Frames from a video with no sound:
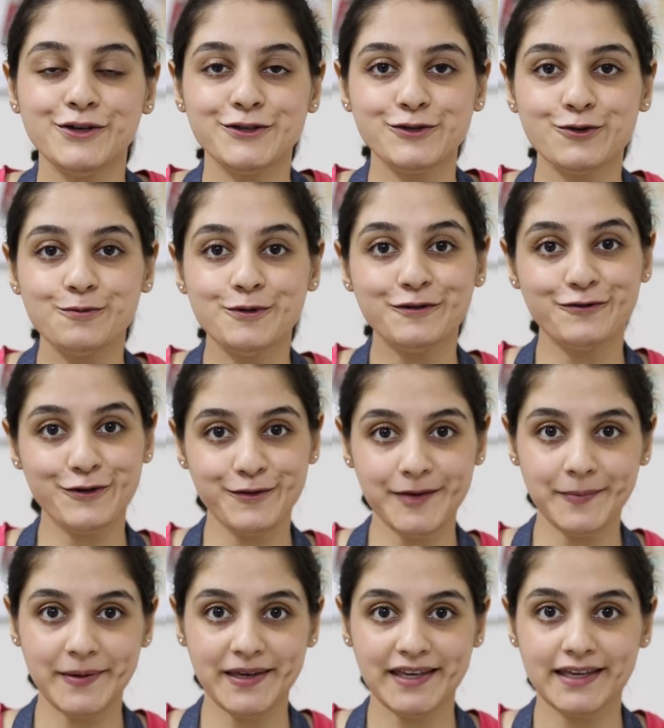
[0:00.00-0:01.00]
So before
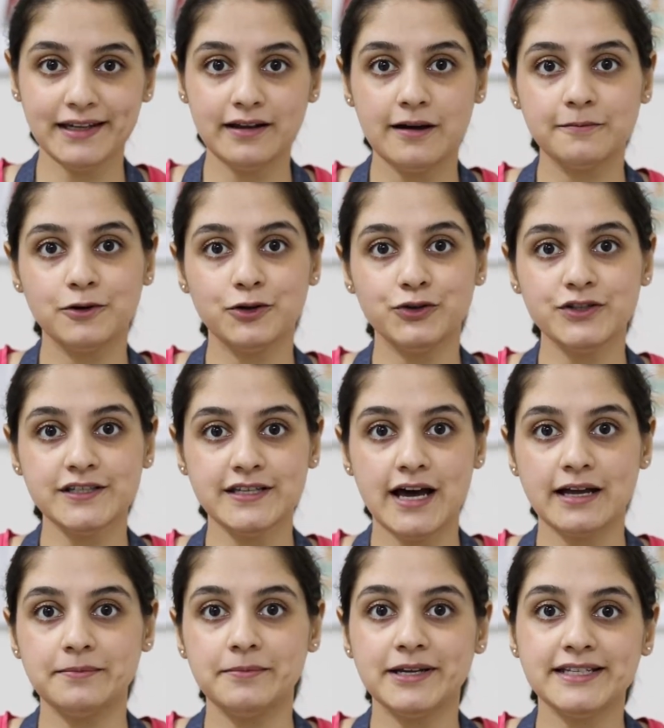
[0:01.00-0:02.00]
we begin, I'm going to
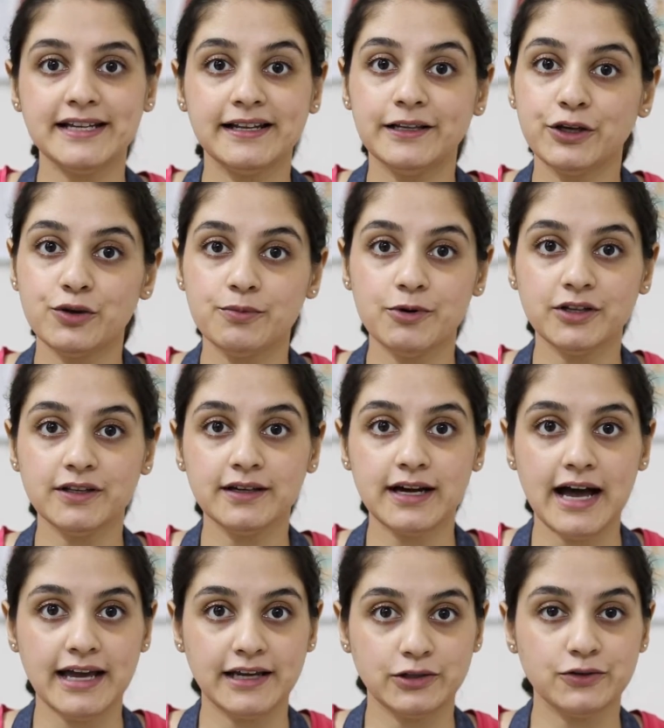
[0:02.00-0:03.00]
start by telling you about the
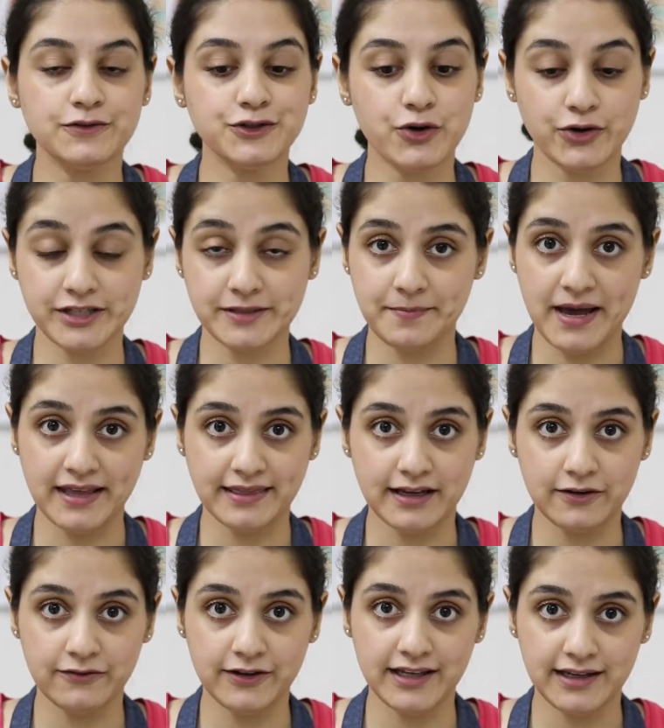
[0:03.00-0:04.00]
kind of saucepan
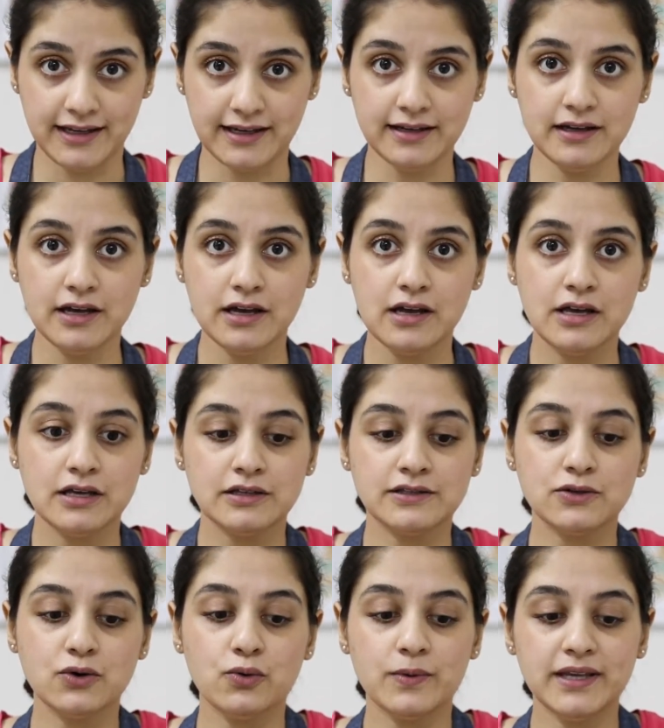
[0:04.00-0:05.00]
that we need.
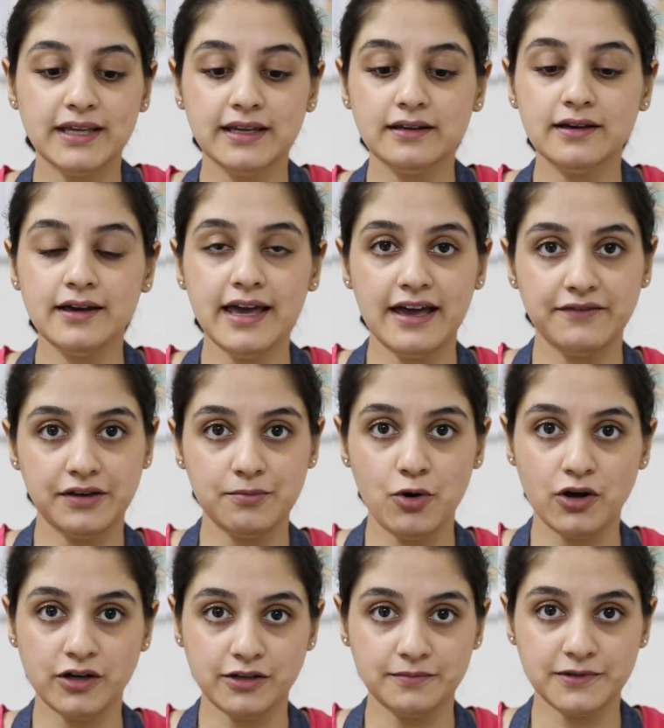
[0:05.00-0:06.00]
So we need a heavy
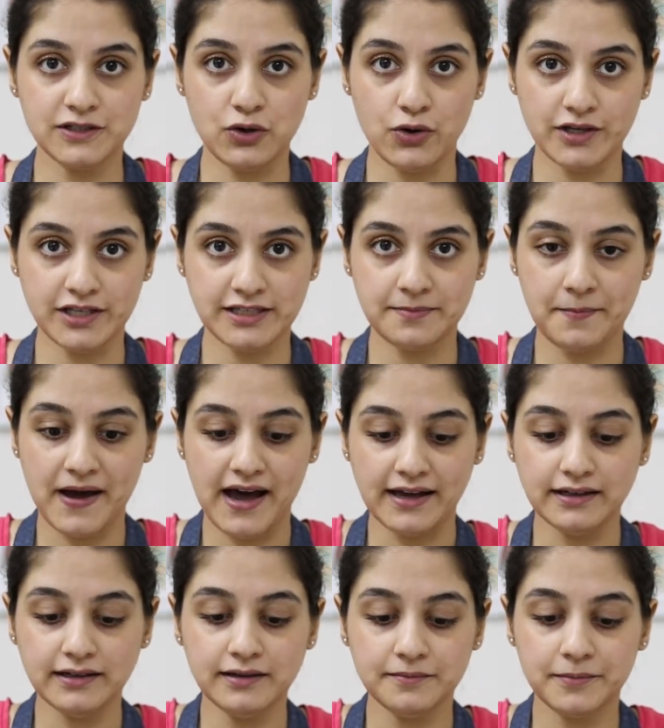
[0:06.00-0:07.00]
bottom
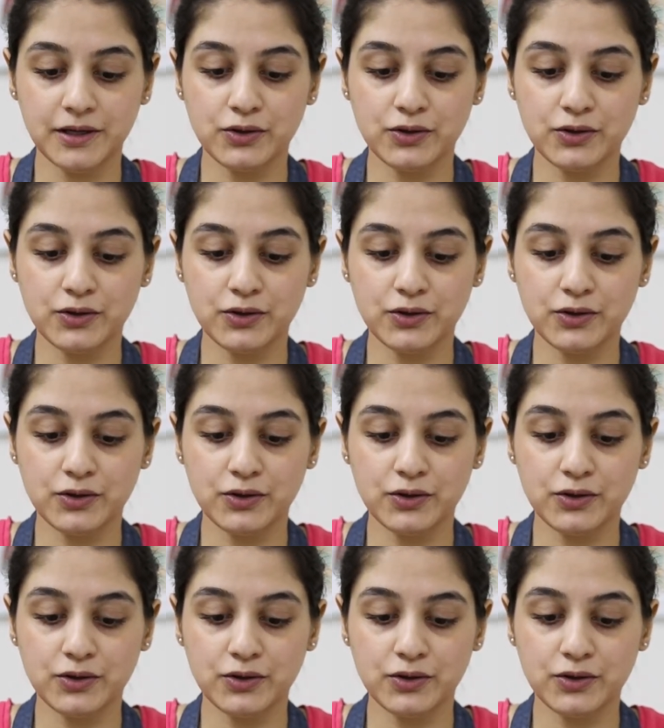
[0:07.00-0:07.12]
saucepan